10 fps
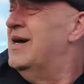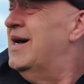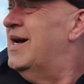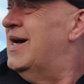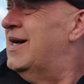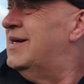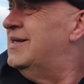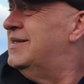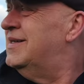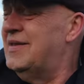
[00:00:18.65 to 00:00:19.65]
And
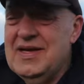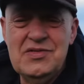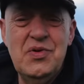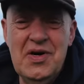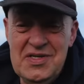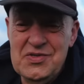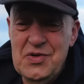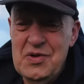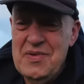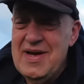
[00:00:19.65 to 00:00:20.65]
that's what it's
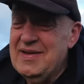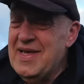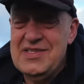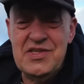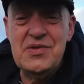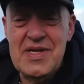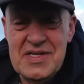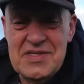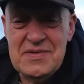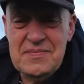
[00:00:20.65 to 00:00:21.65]
all about. Let's do
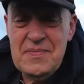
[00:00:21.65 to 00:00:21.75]
this.